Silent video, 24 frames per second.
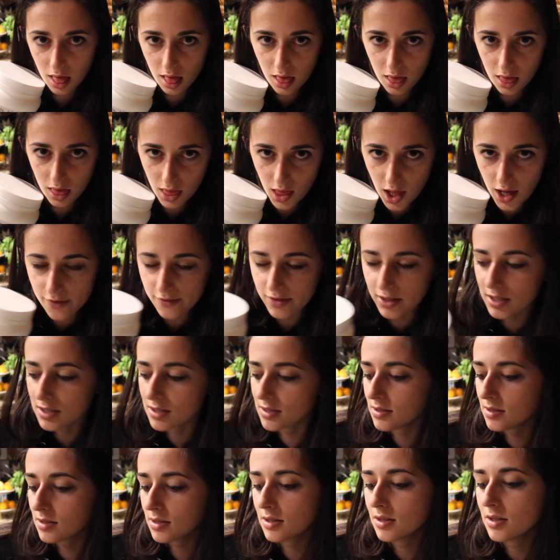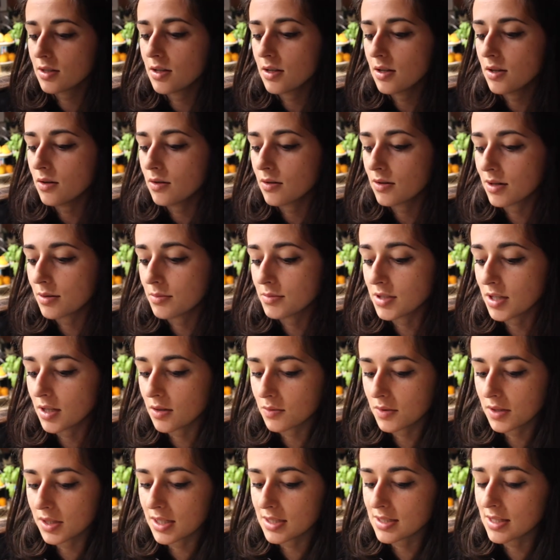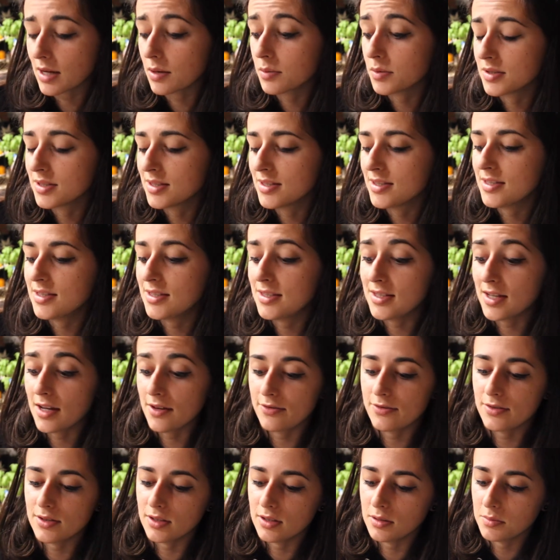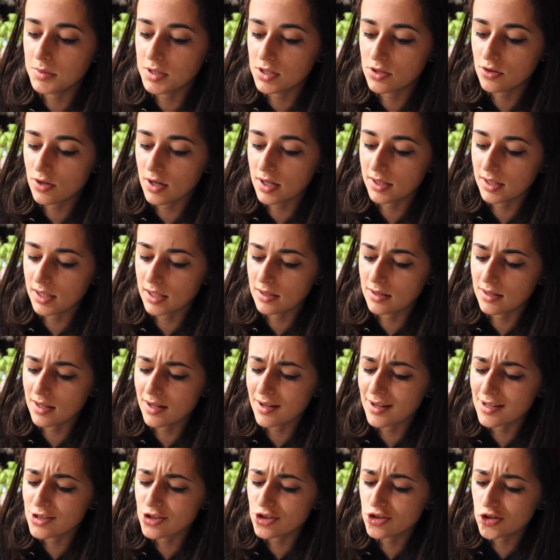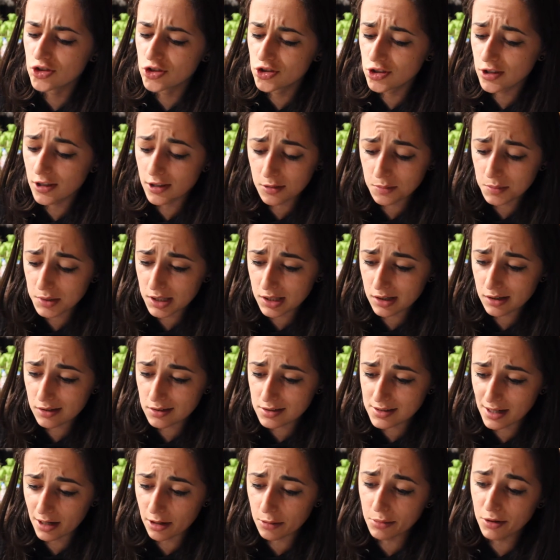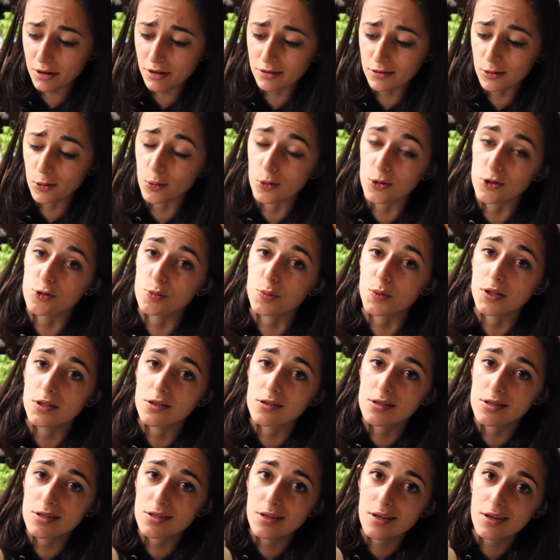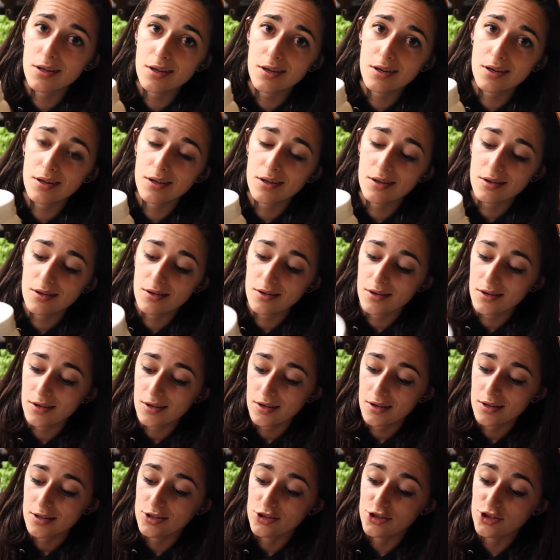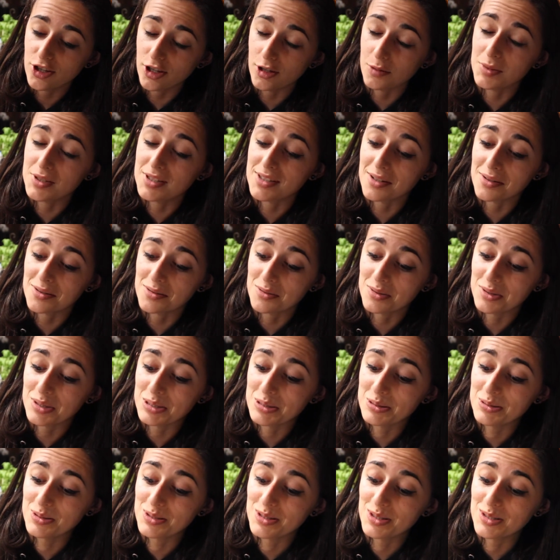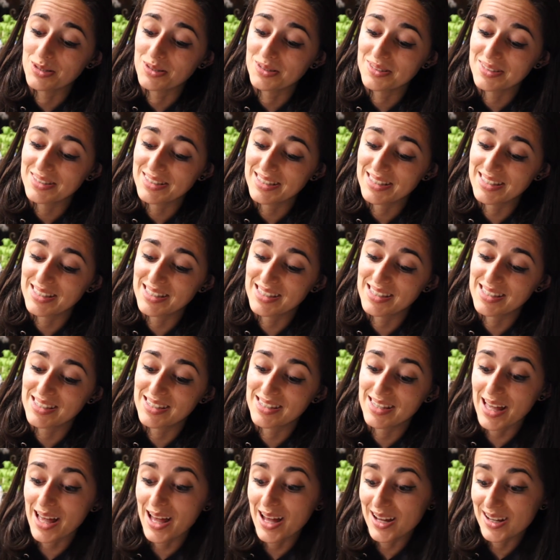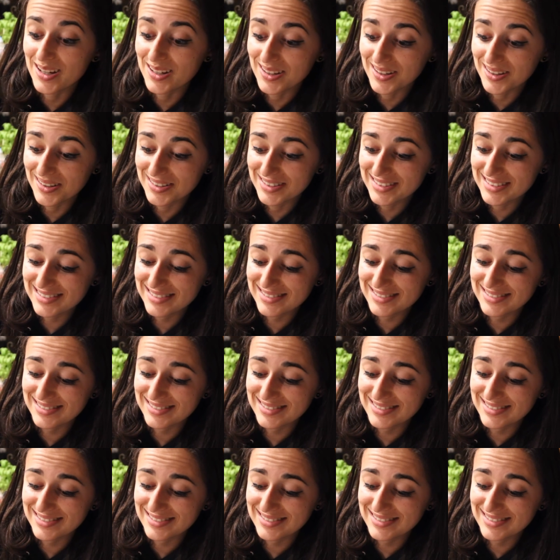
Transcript: Love it. When I'm done with this, I will definitely be trying like they got jelly bean, sour ball, and orange burst. Jelly bean sounds really cool too. So